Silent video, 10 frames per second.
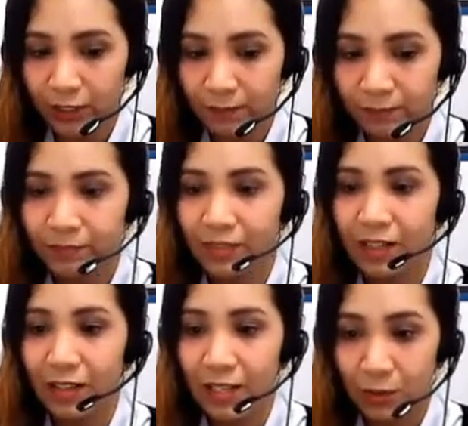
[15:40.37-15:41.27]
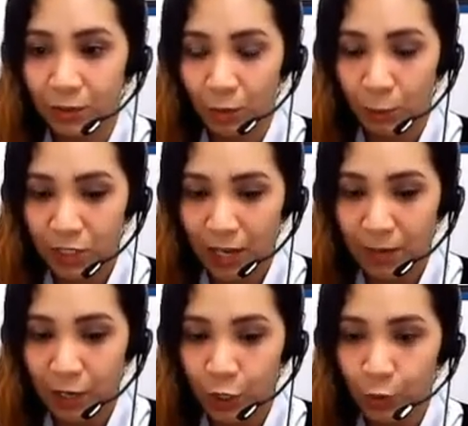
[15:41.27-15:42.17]
learn. Let's one more time,
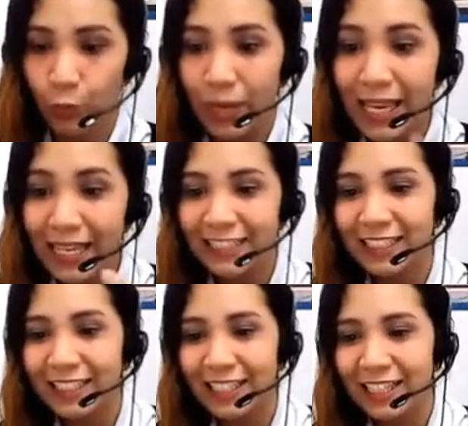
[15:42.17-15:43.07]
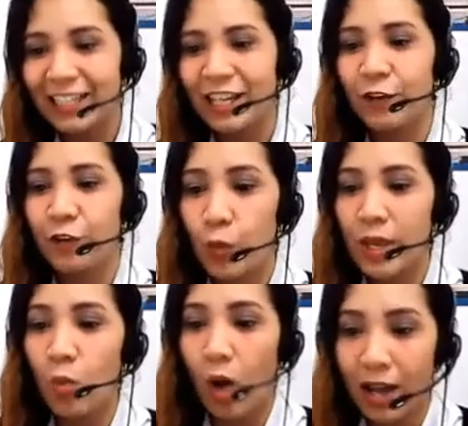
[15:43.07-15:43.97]
not you, we. If
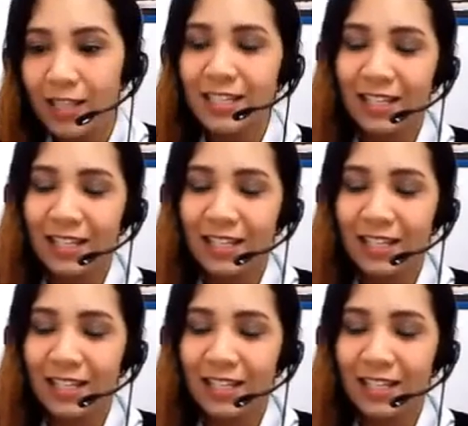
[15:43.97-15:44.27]
we want